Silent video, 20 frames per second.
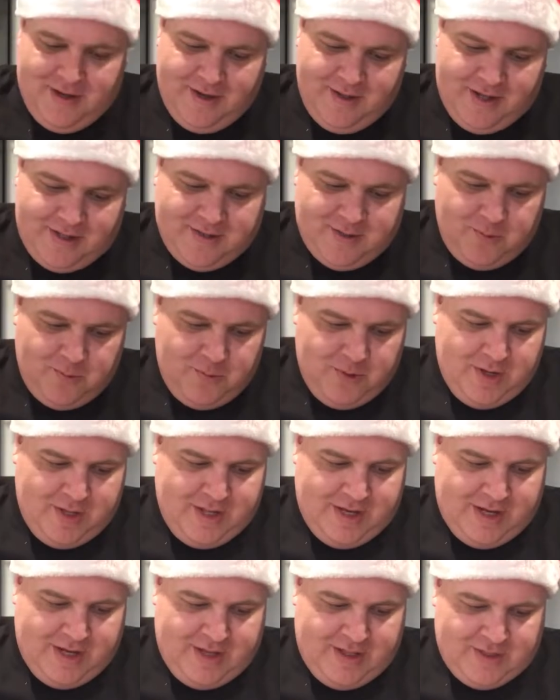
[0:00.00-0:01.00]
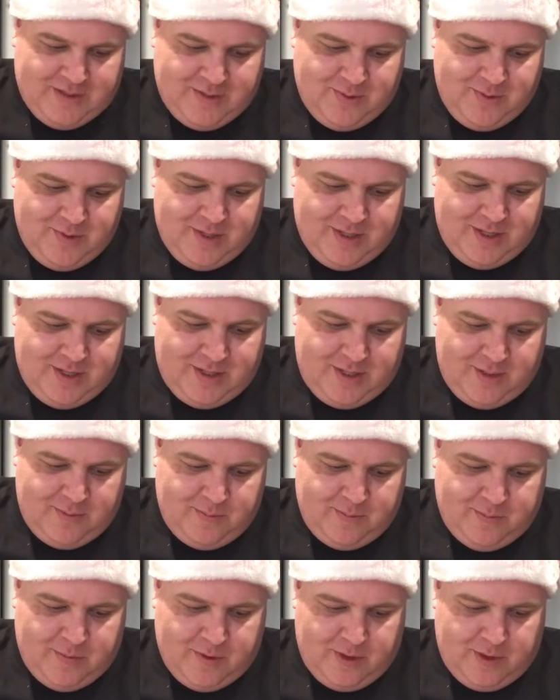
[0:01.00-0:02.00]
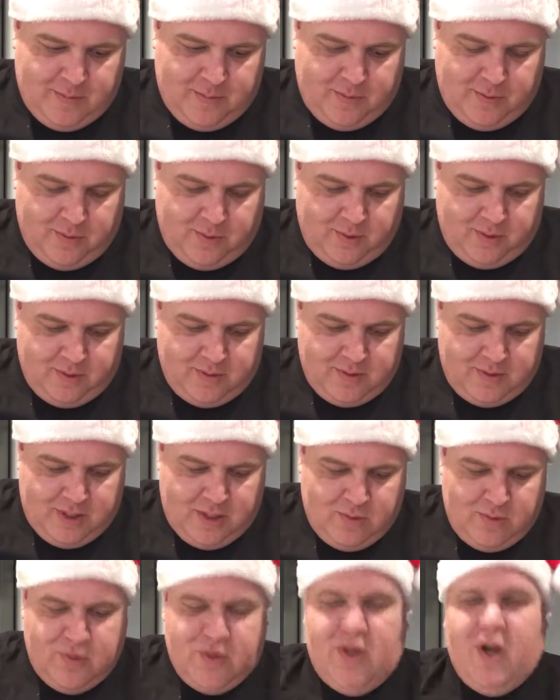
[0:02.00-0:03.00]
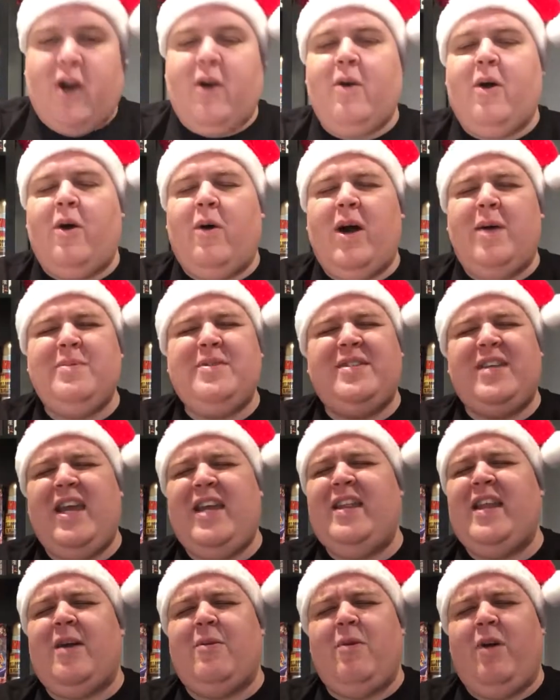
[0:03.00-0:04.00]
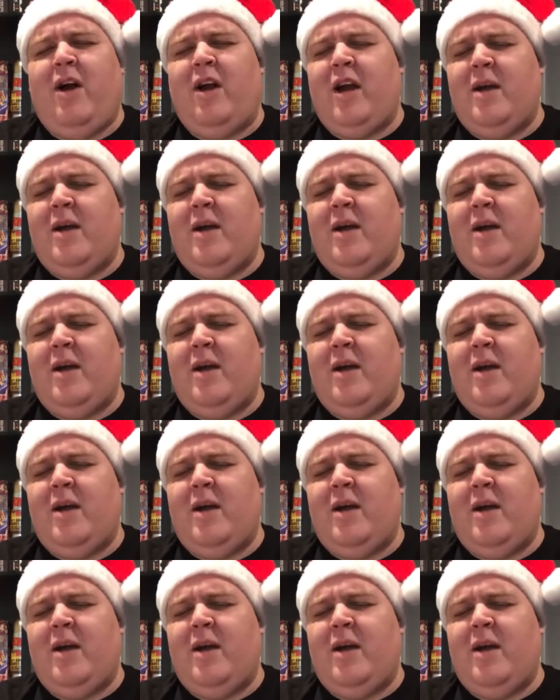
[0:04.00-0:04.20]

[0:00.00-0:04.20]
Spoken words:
That's a really deep pull. Kikutaro. I'm saying that wrong.